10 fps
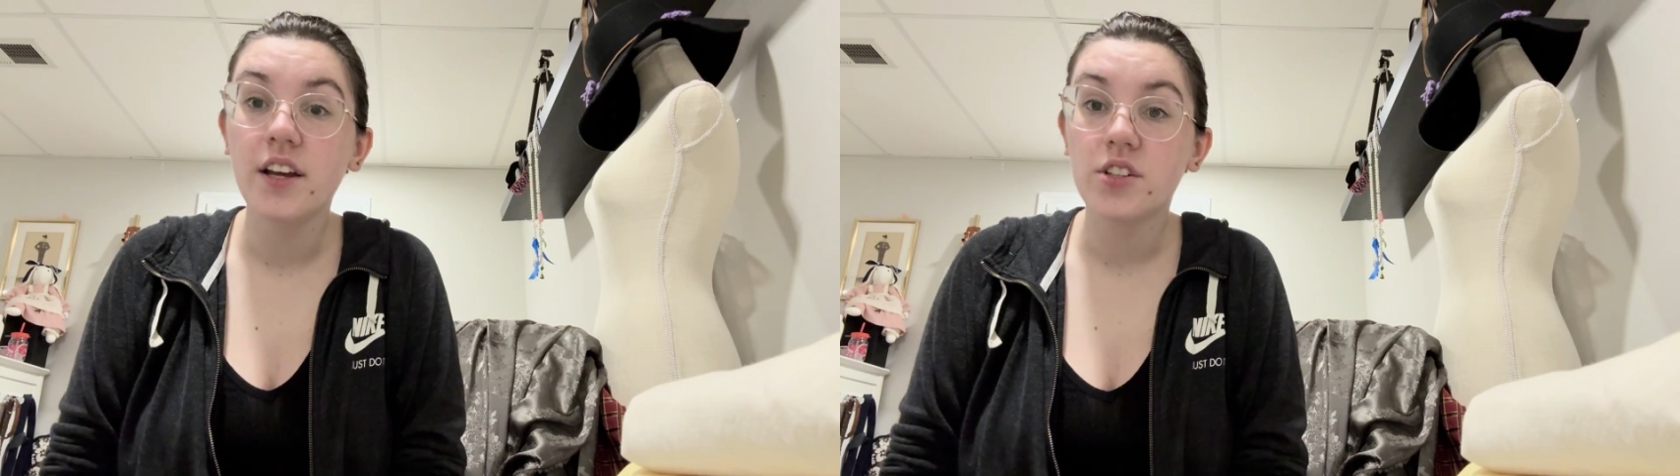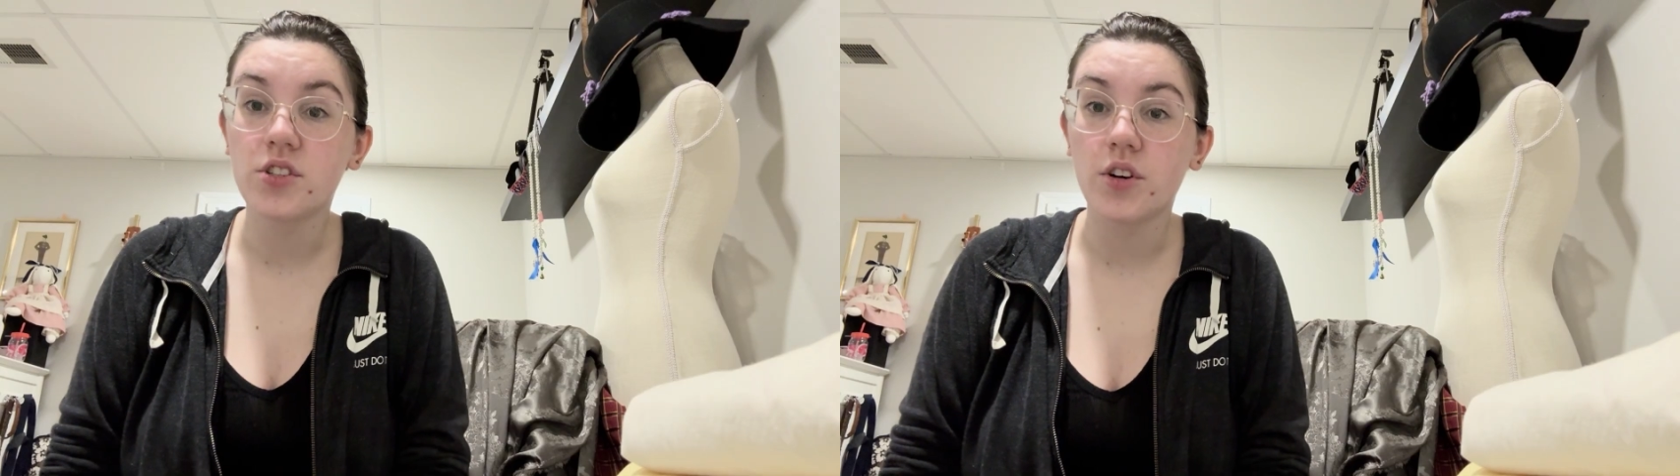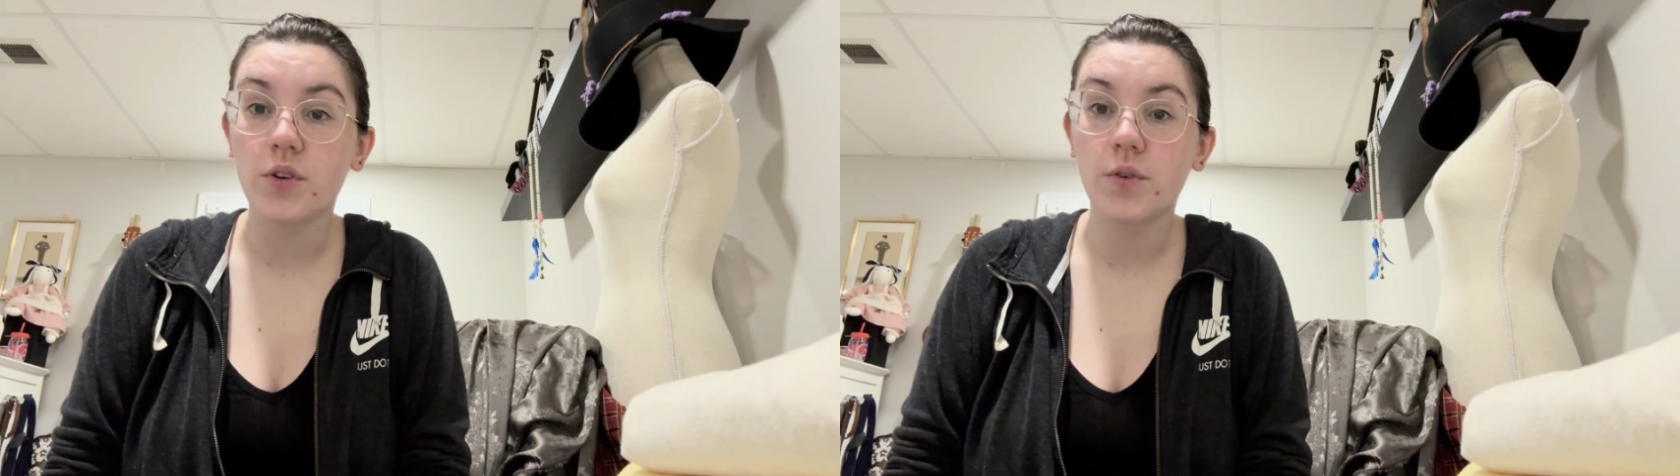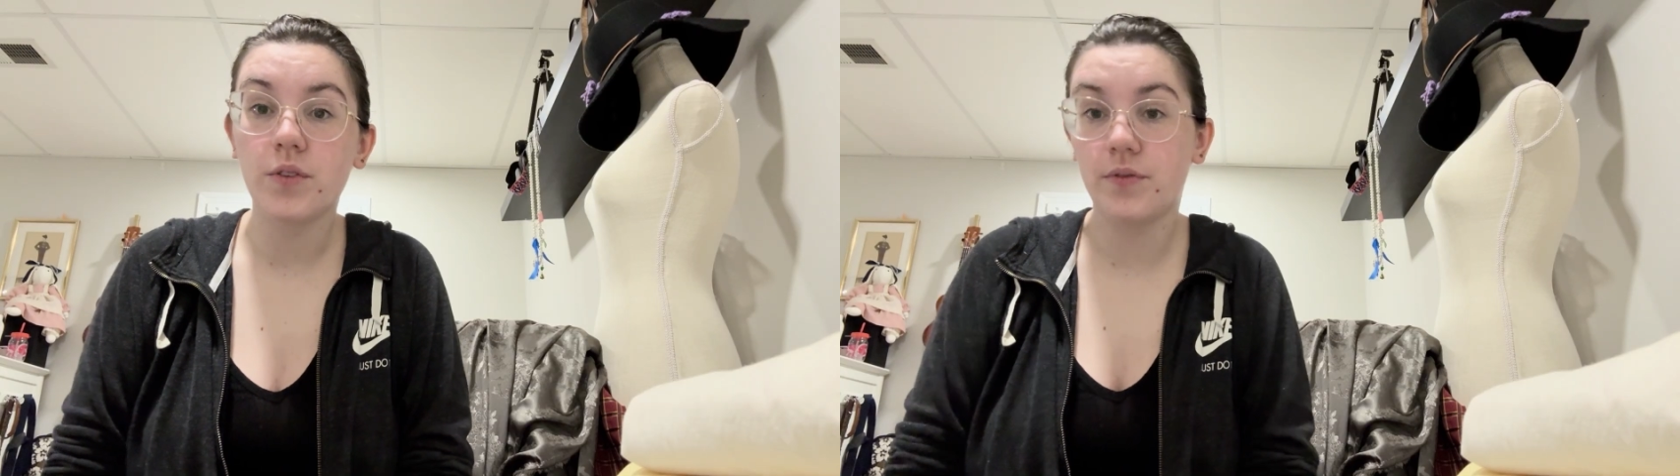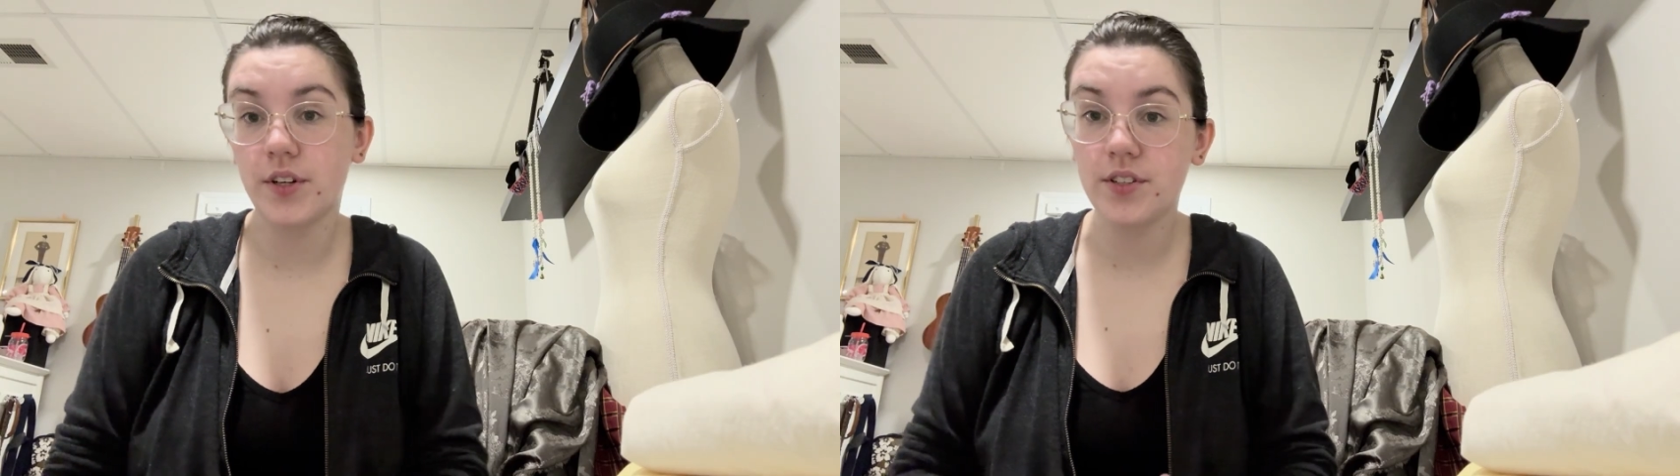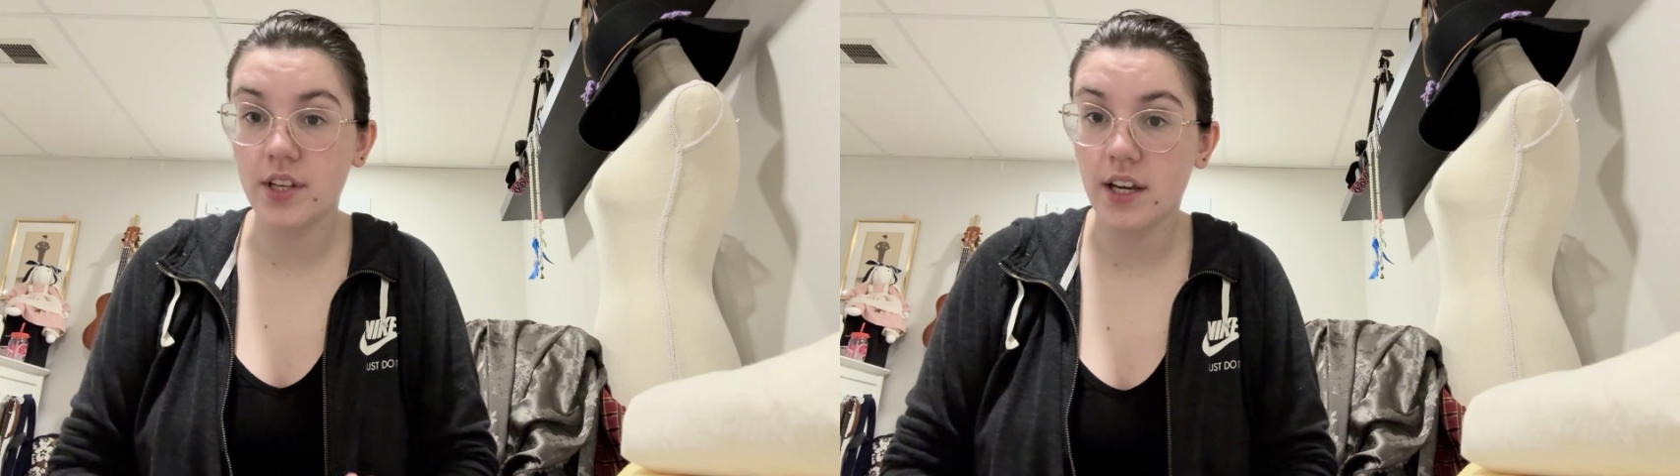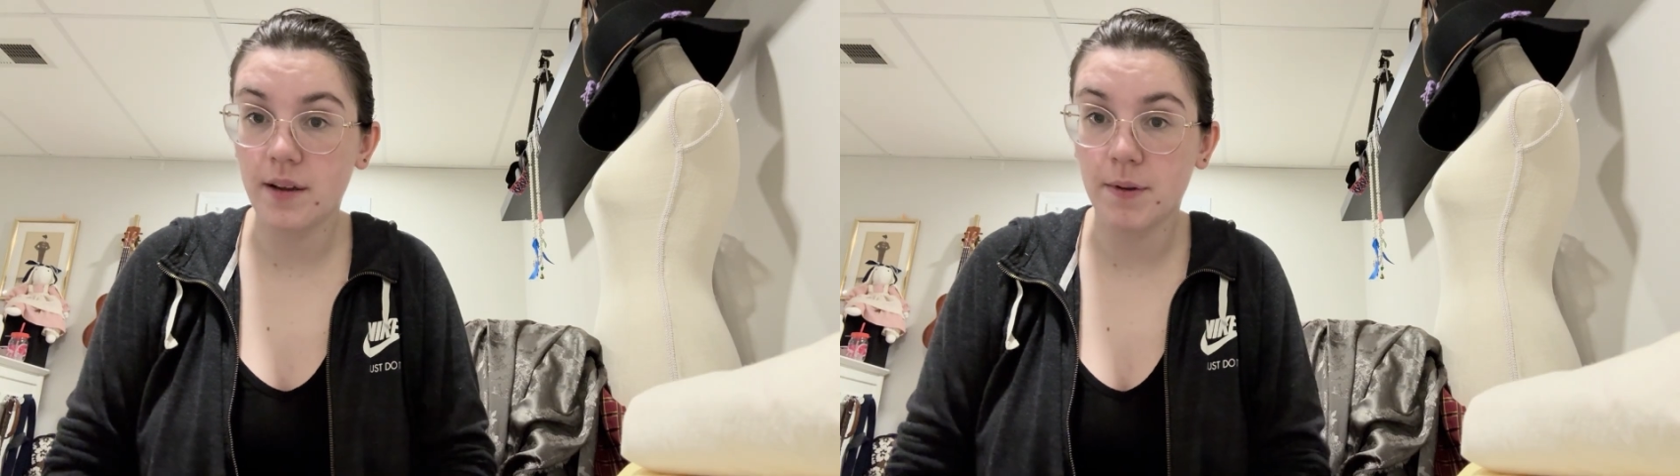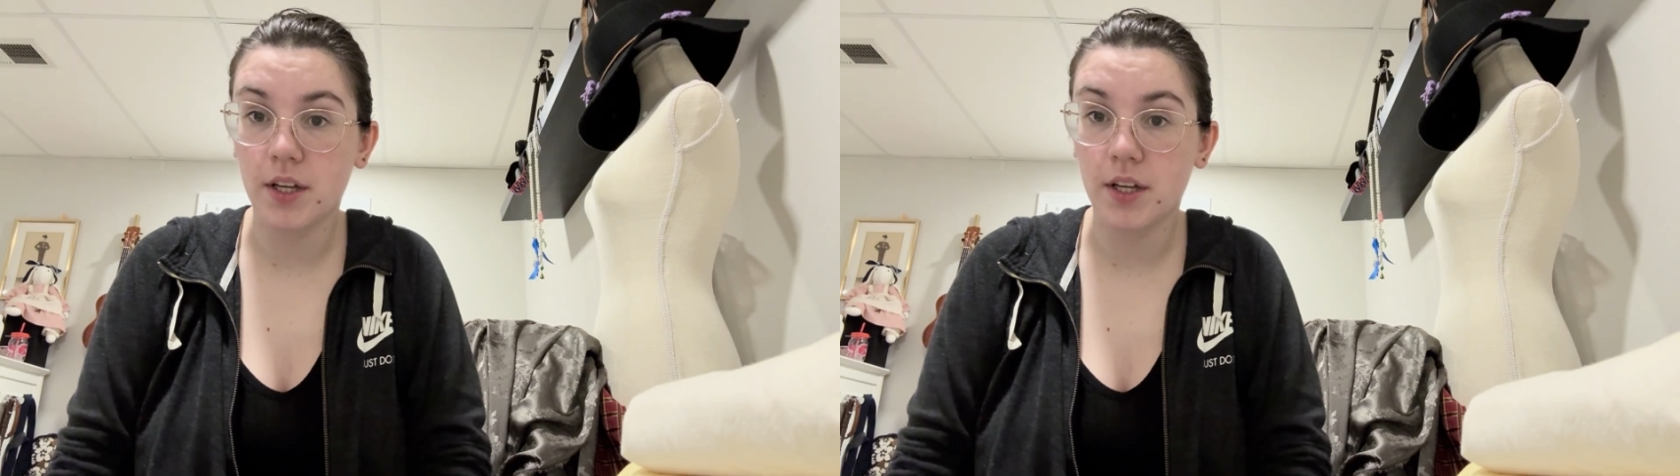so the first thing I'm